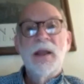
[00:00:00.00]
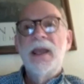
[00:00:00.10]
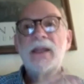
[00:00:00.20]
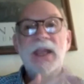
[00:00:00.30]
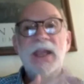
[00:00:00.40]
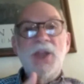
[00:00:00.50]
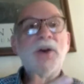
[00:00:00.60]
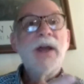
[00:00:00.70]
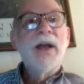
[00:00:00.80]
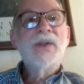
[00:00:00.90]
And in
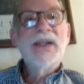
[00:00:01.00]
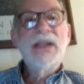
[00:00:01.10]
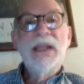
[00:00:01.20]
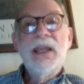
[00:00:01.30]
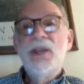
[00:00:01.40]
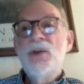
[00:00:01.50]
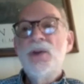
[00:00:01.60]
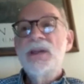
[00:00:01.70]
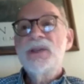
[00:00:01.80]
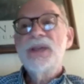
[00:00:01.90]
your LTE, you
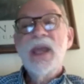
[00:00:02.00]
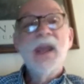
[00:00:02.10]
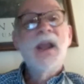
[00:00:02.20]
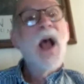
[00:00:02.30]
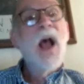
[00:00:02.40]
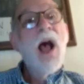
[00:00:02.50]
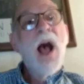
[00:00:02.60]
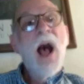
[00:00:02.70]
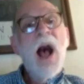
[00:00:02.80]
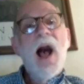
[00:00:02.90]
can say,
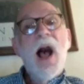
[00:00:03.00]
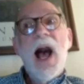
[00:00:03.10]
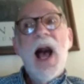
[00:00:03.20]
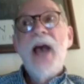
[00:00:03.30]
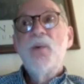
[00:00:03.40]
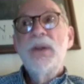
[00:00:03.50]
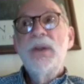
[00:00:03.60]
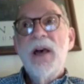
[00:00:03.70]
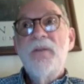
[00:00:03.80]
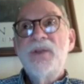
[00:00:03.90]
I would
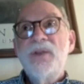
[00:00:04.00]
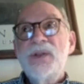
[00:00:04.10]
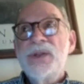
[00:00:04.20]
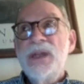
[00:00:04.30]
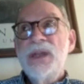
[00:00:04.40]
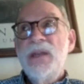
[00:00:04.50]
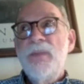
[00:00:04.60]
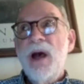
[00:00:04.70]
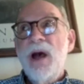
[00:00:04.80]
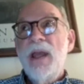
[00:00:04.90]
love to see
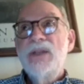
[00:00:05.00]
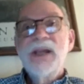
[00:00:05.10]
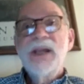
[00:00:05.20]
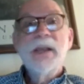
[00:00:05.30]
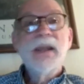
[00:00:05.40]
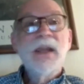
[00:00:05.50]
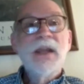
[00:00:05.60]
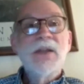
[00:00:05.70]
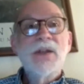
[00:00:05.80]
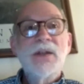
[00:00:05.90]
my
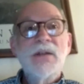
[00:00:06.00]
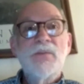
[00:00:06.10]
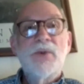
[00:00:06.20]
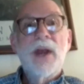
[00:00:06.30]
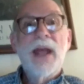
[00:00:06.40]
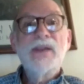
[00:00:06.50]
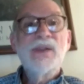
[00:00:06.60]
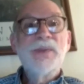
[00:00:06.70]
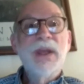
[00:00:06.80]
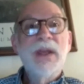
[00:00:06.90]
delegate, Brad
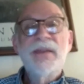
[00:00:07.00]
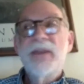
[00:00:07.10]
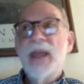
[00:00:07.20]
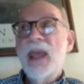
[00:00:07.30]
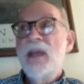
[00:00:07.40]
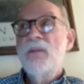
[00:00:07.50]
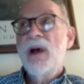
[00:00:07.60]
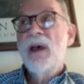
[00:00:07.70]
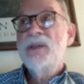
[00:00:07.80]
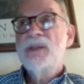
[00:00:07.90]
Smith, and
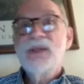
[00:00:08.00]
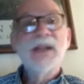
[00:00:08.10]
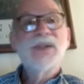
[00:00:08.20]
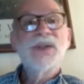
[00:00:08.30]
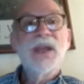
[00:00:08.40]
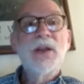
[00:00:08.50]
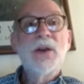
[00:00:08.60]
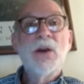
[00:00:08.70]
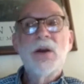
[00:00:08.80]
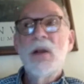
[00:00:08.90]
my state
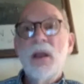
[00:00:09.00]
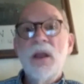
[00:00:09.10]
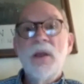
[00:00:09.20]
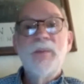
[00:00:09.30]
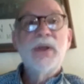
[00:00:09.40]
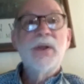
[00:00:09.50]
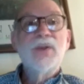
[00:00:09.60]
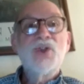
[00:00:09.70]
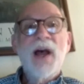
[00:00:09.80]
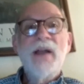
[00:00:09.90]
senator,
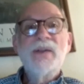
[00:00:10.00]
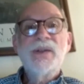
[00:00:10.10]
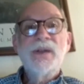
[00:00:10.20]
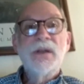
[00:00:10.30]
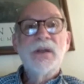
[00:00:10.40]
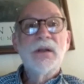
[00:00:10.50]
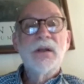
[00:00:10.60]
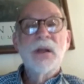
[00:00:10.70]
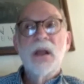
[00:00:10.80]
Bill Johnson,